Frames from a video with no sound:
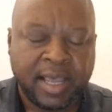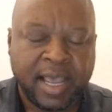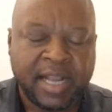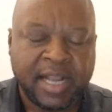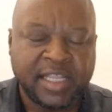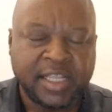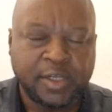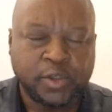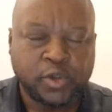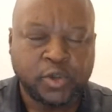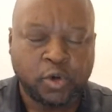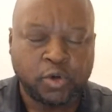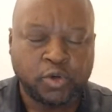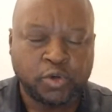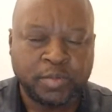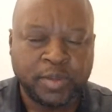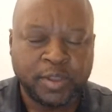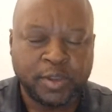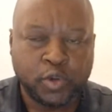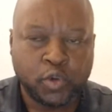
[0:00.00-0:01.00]
And they talked
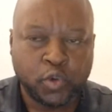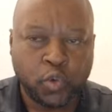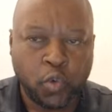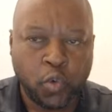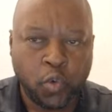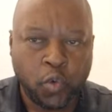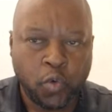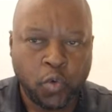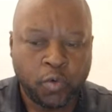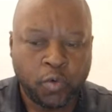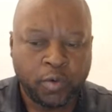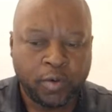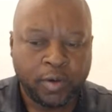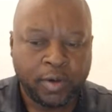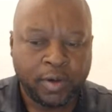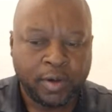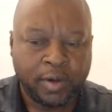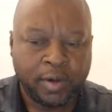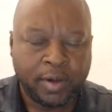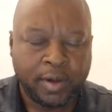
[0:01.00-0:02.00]
to me through
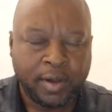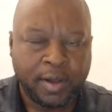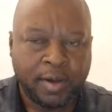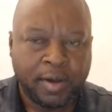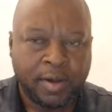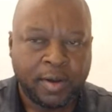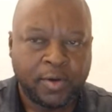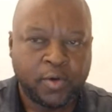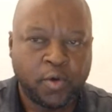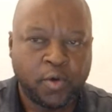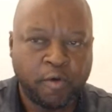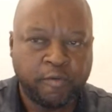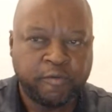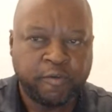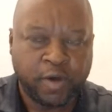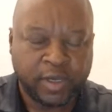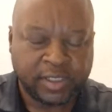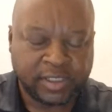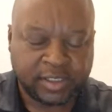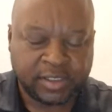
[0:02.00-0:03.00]
no
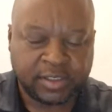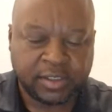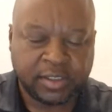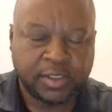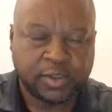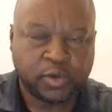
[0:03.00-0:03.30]
voice.